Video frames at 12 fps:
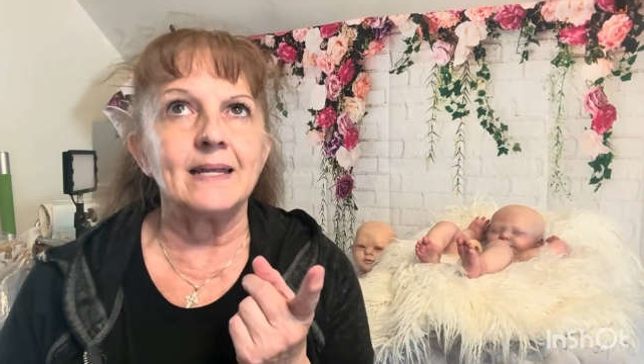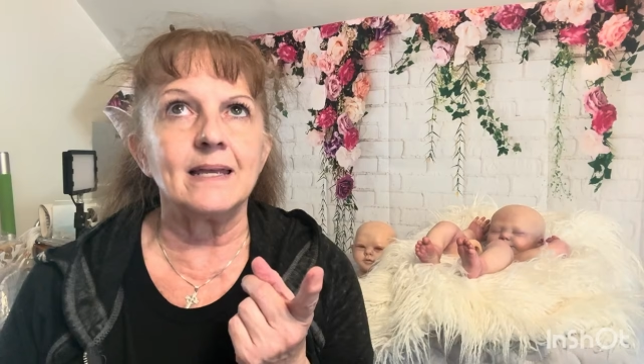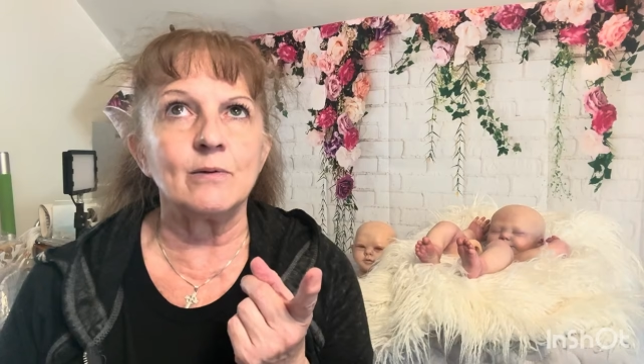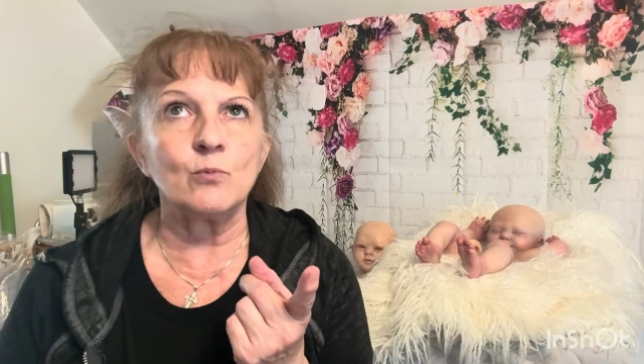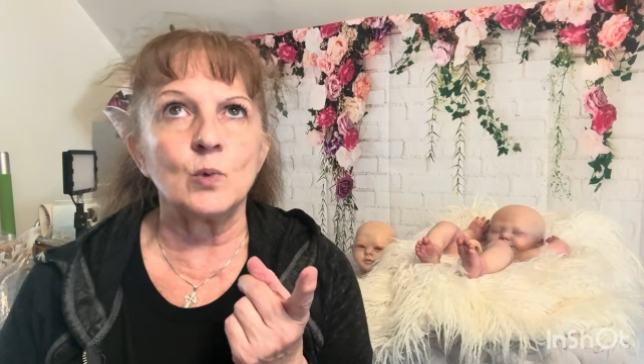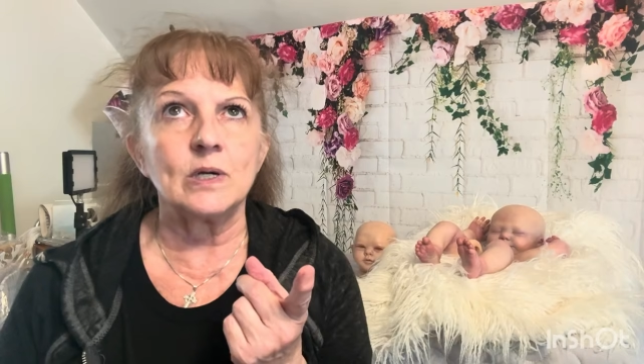
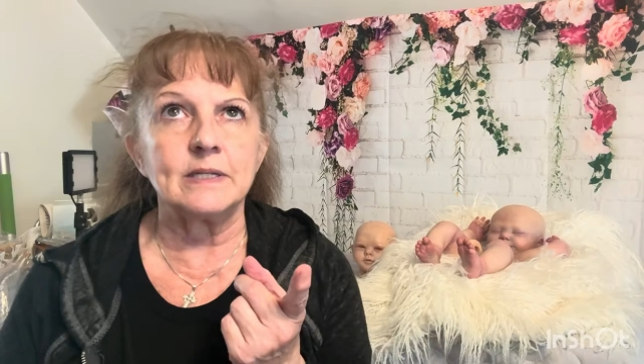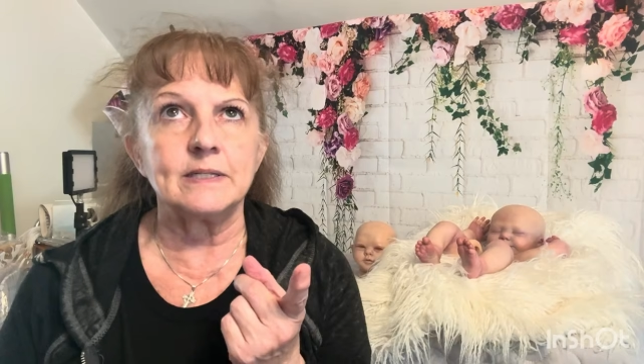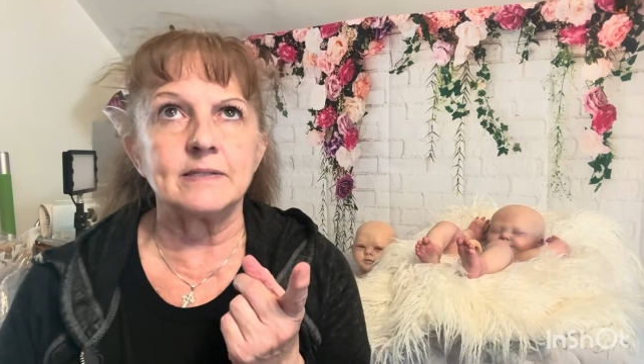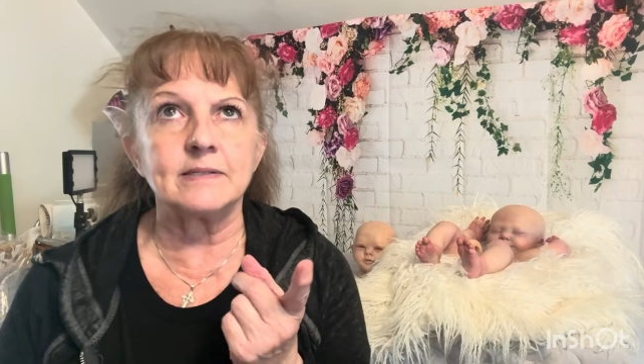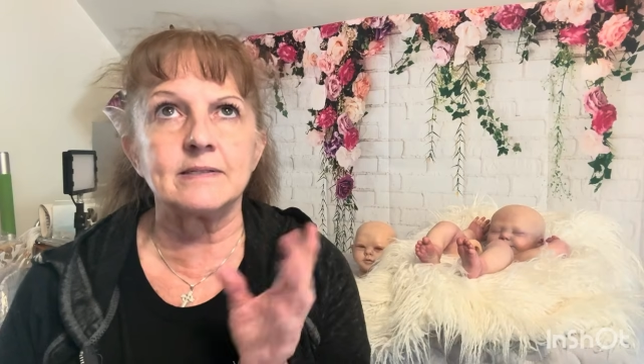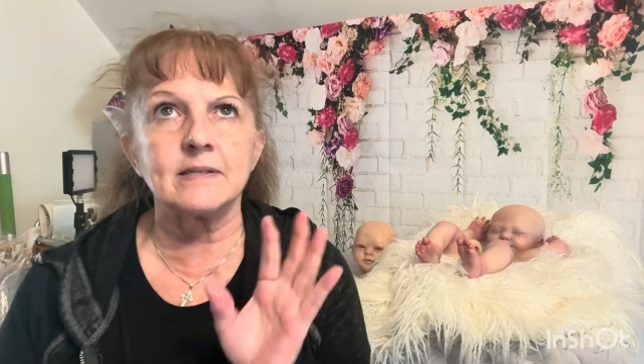it
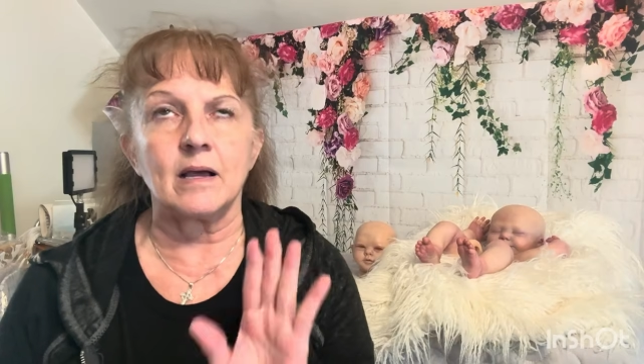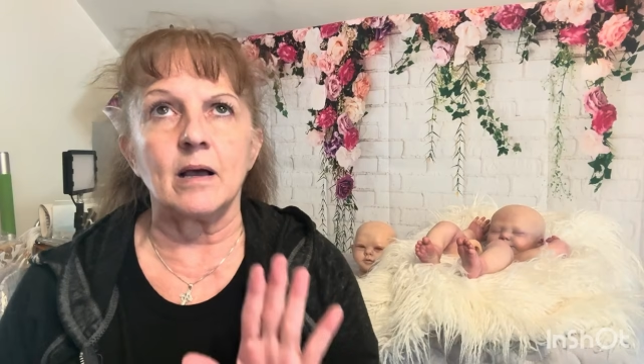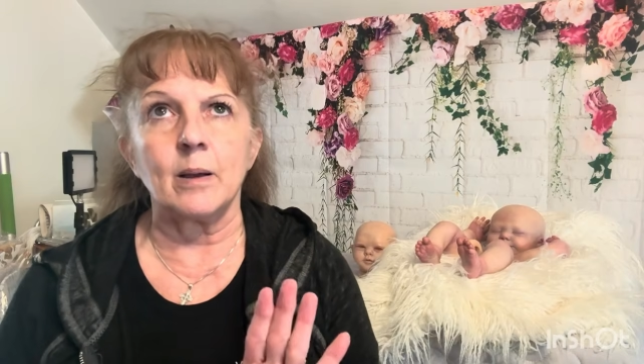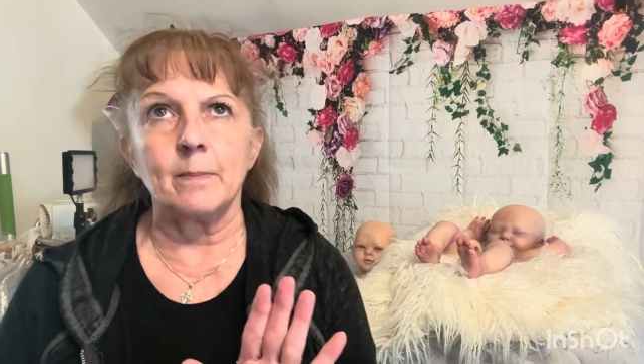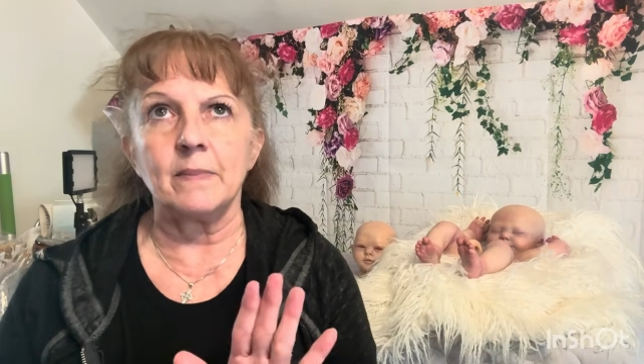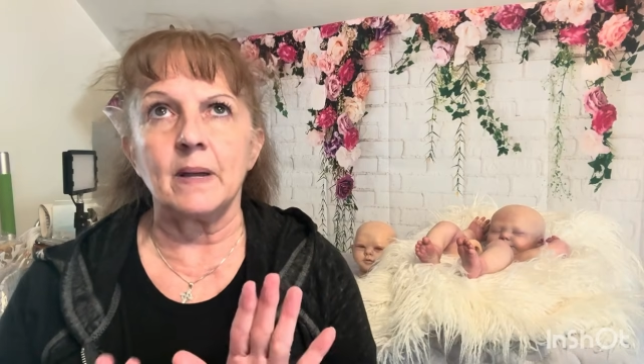was
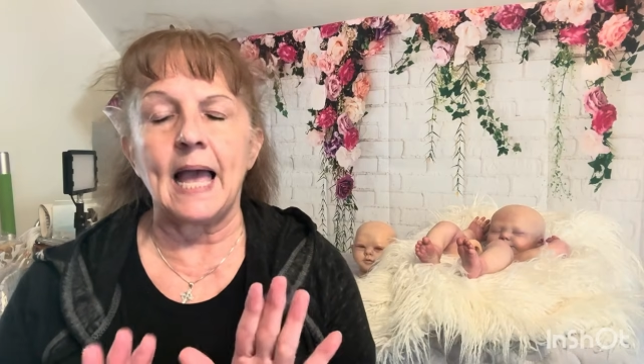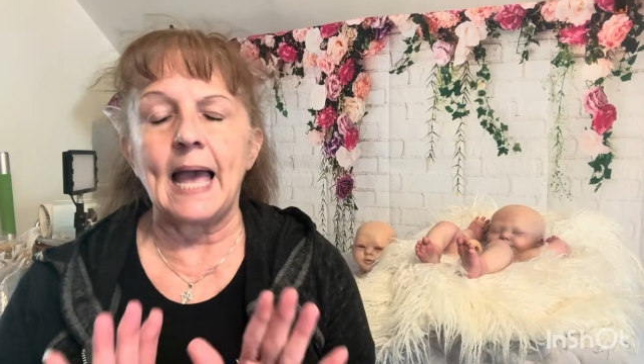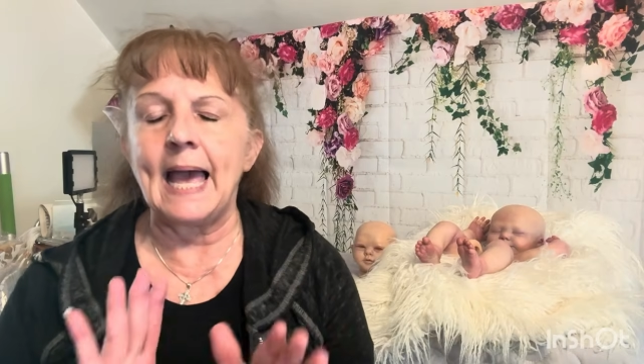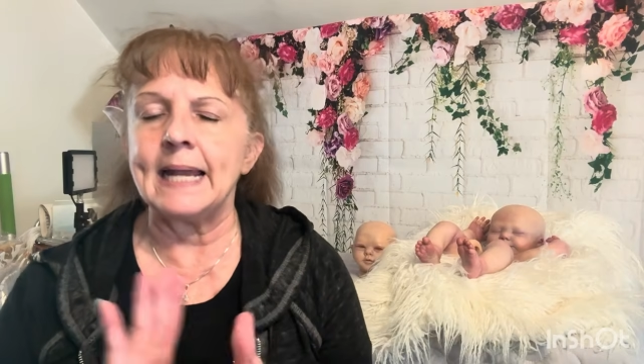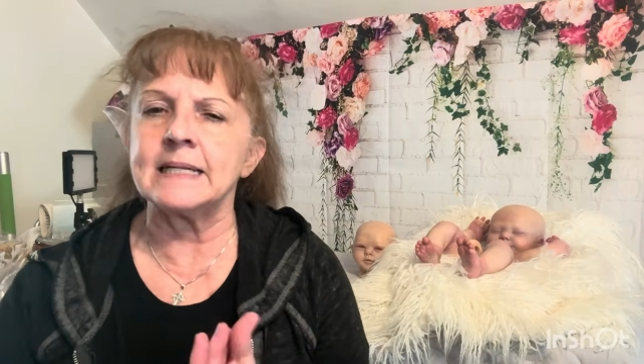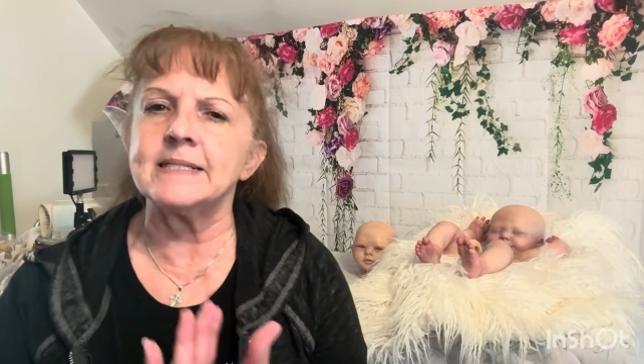
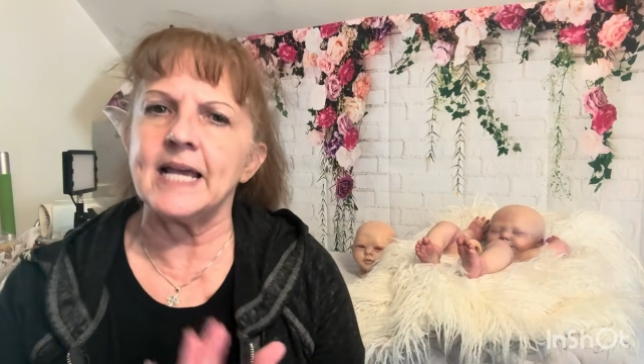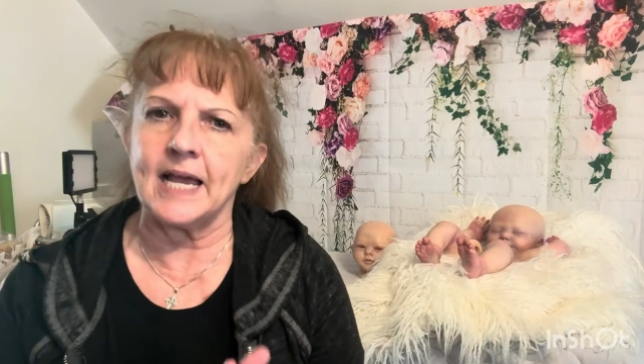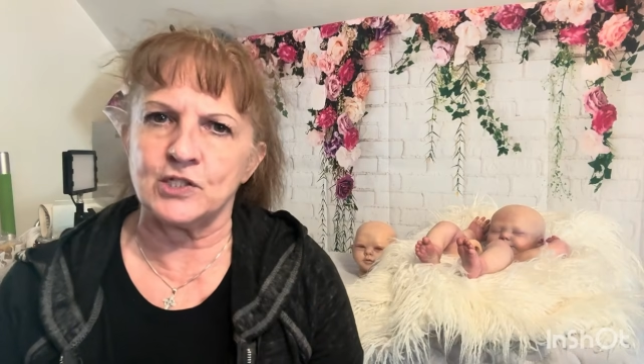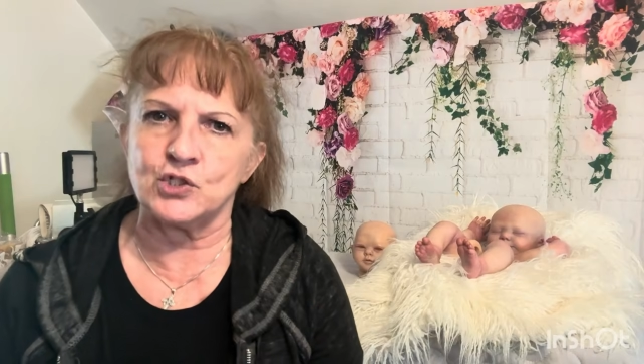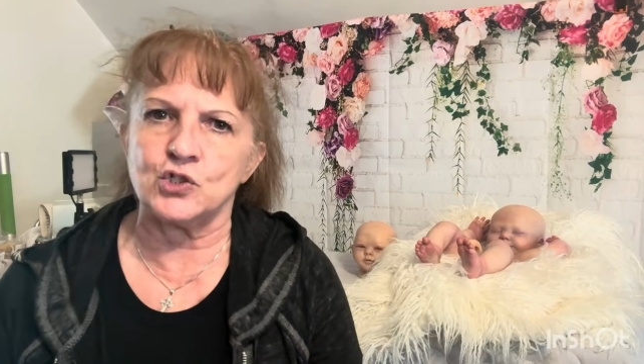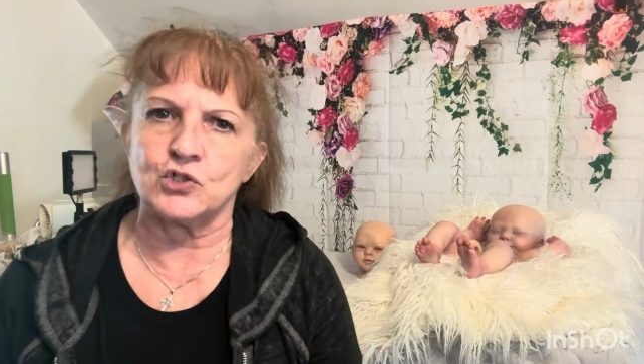had a
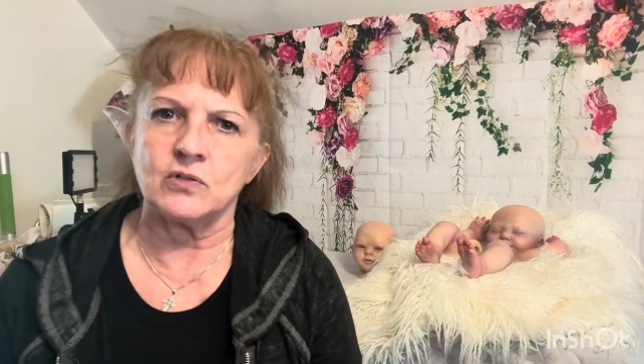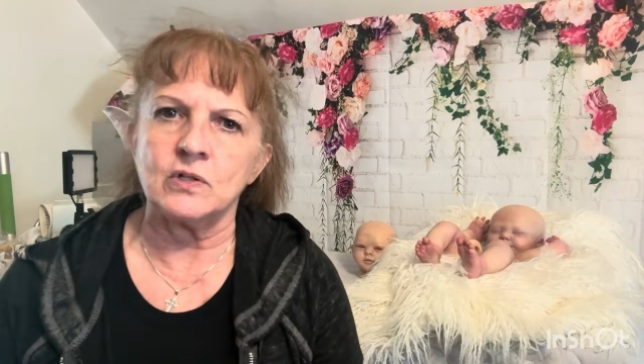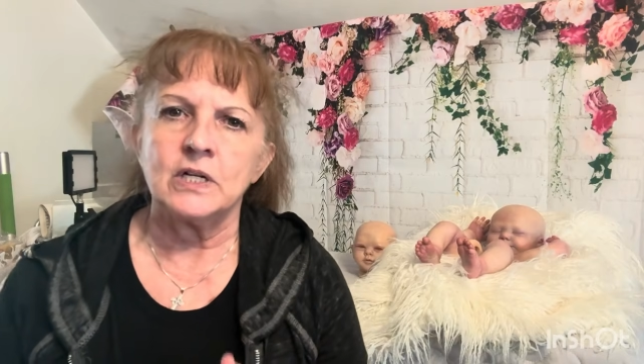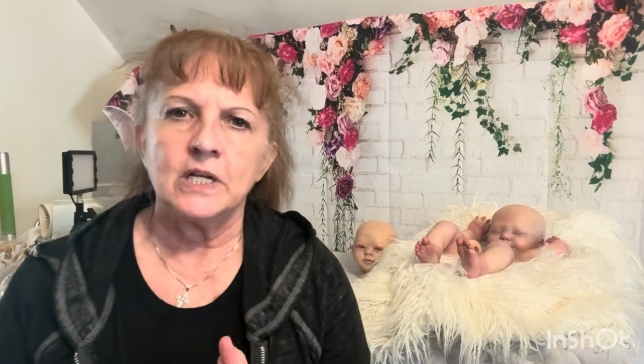texture.